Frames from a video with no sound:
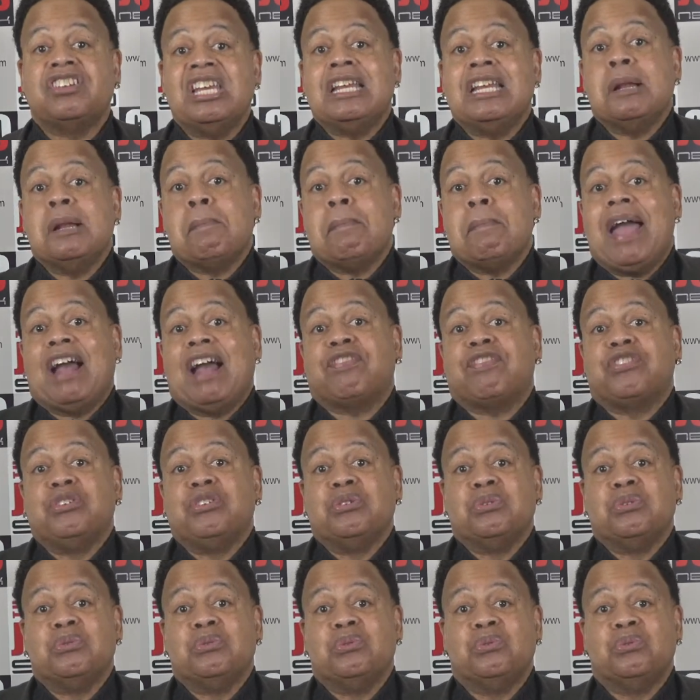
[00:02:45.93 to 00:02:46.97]

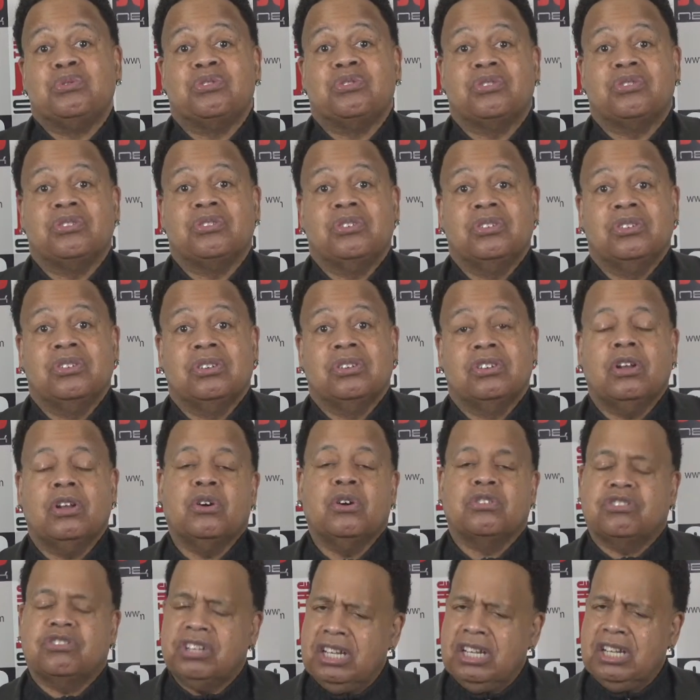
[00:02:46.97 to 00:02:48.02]
Matthews. No,
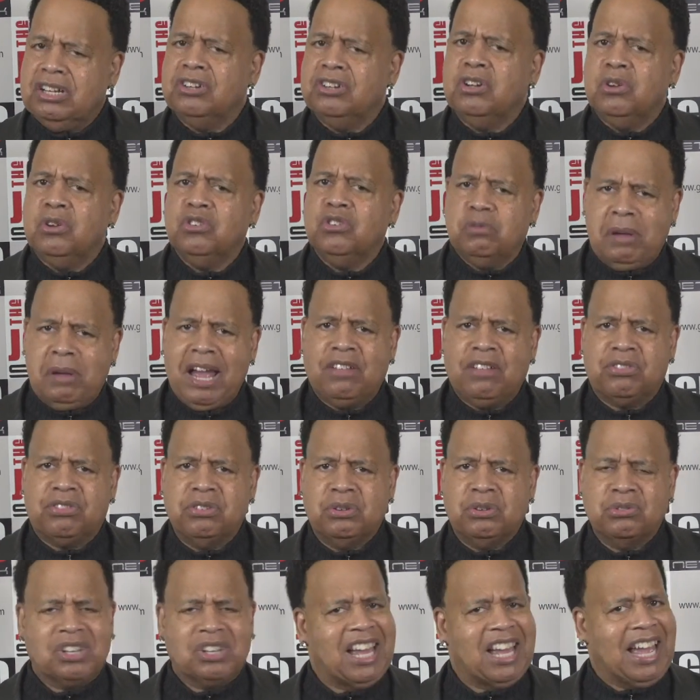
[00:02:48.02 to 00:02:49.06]
it's Tina Knowles
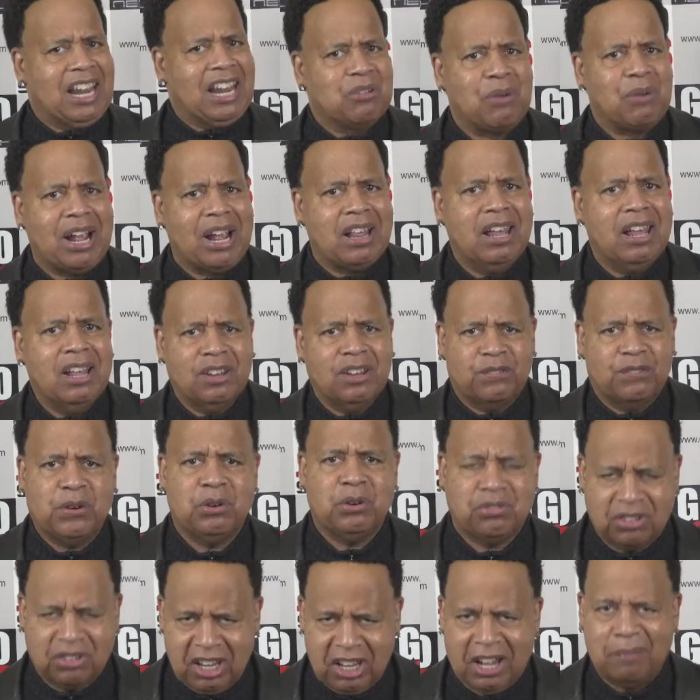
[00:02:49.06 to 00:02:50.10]
Matthews. I had it right the first
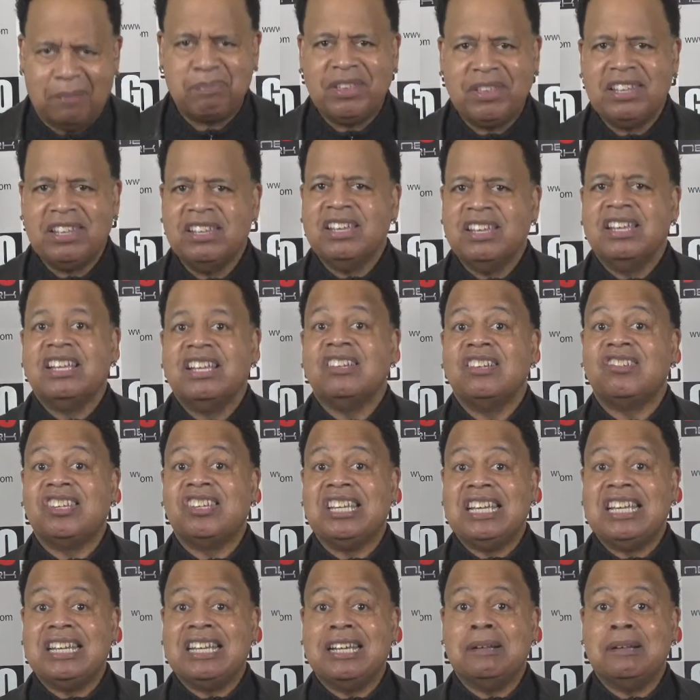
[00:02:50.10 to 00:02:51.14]
time.
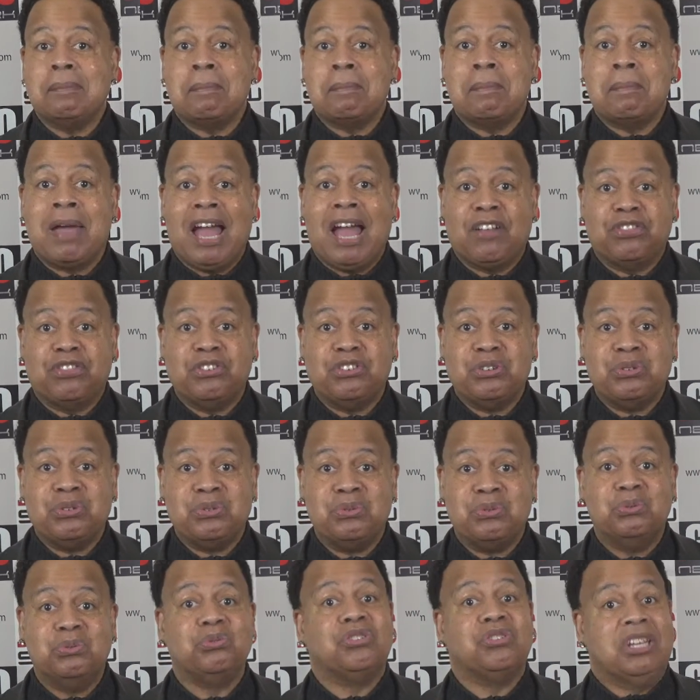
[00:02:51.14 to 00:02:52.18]
Tina
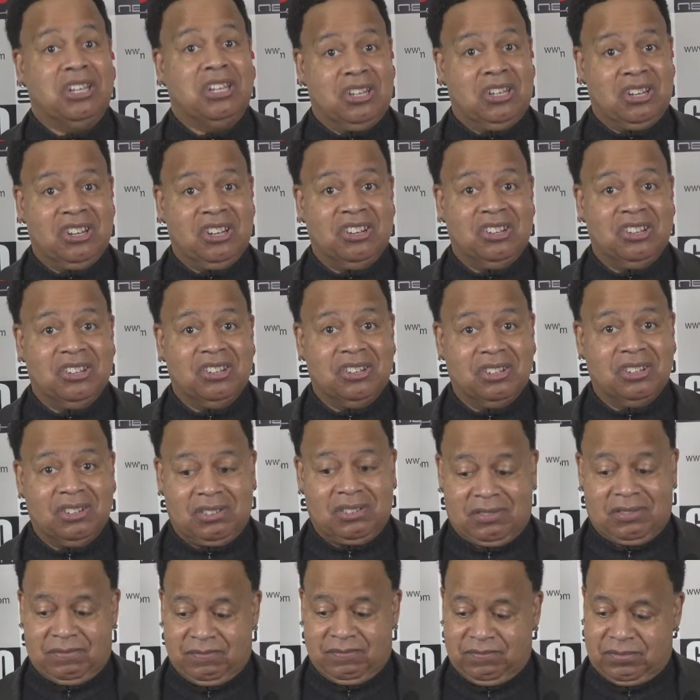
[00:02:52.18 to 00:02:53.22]
Matthews,
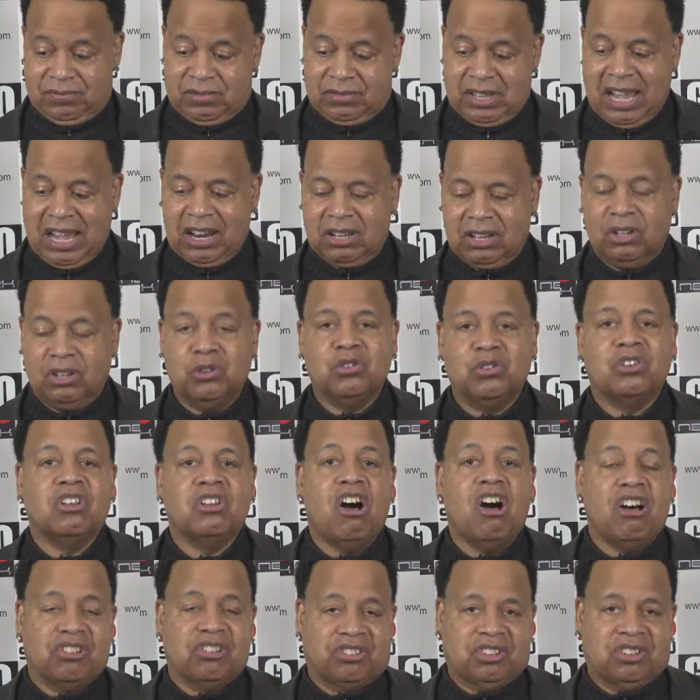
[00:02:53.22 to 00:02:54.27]
not
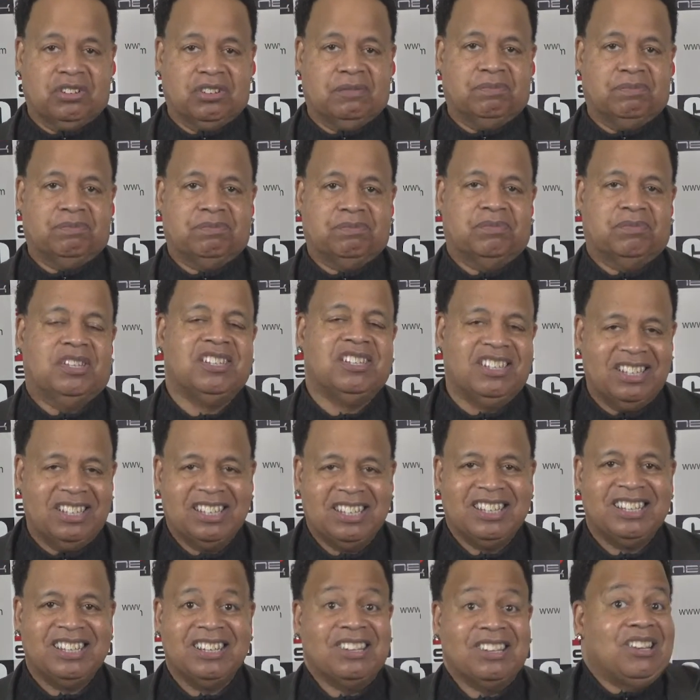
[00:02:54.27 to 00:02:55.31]
Lawson,
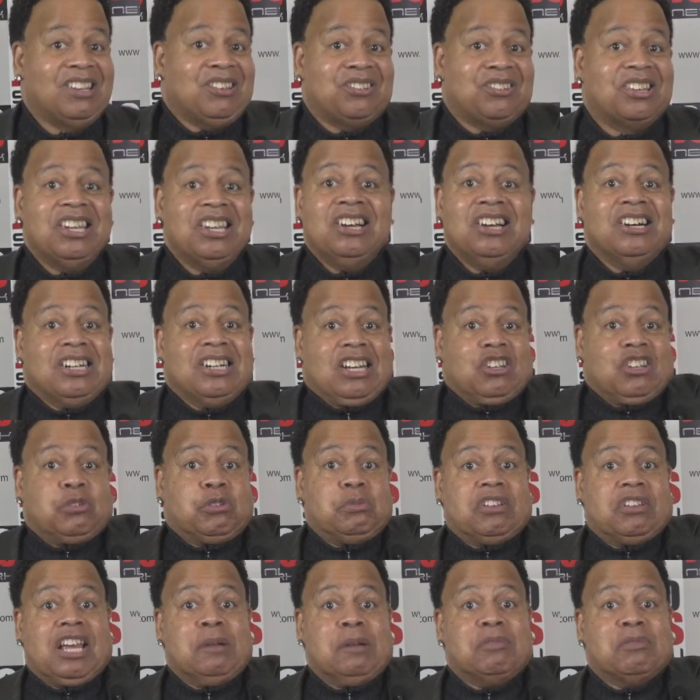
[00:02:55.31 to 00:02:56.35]
because her husband's
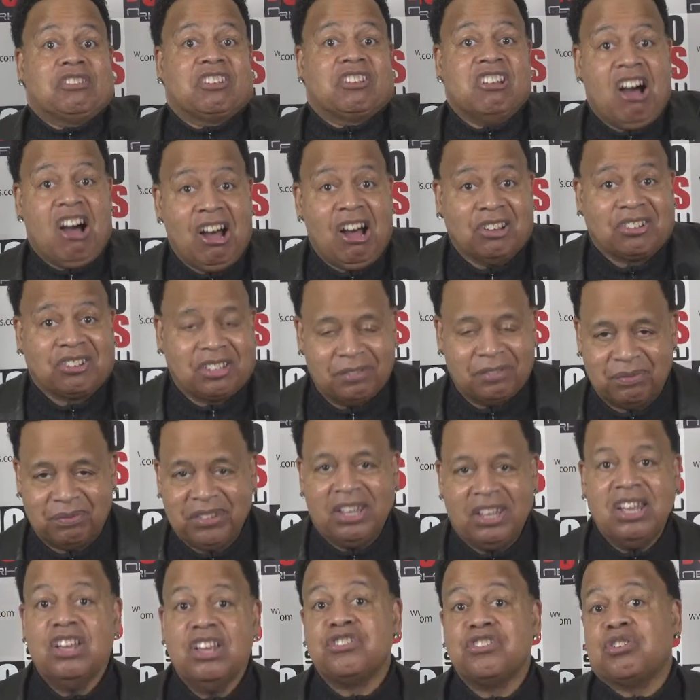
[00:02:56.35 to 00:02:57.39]
name is Lawson.
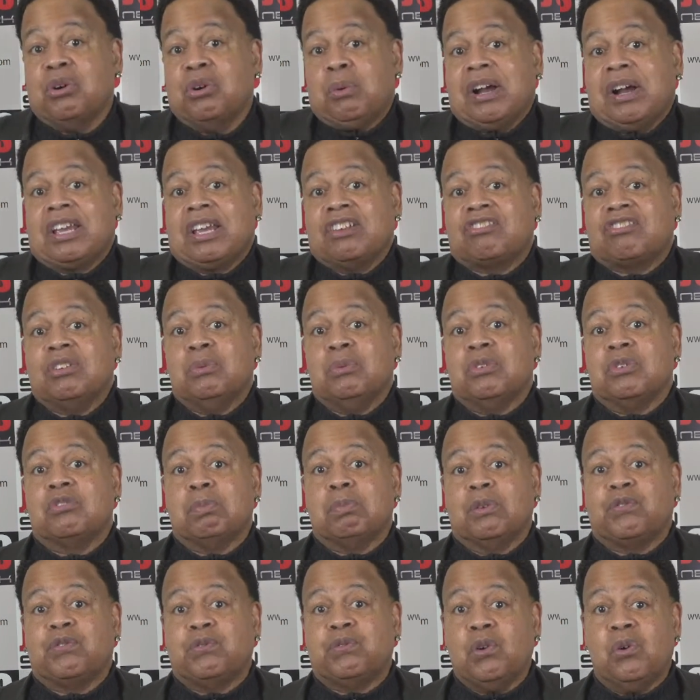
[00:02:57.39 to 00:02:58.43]
So I guess it was
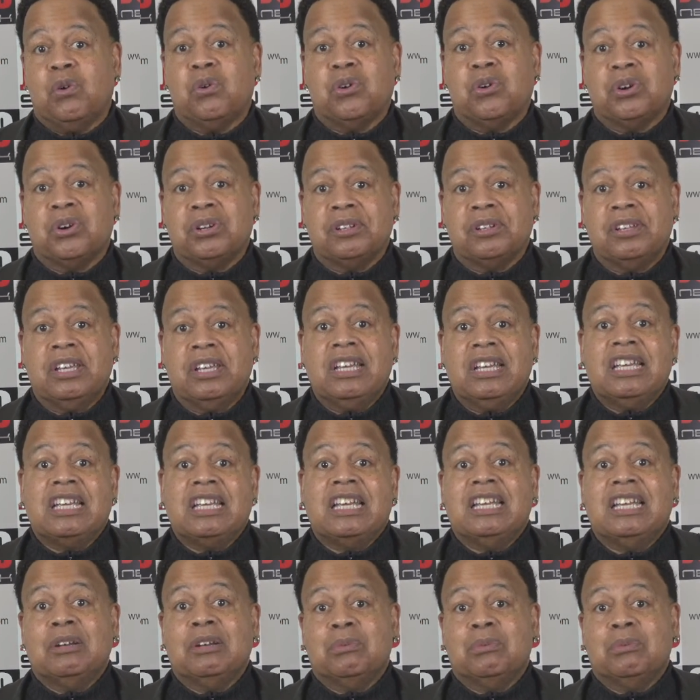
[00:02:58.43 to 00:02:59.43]
before, I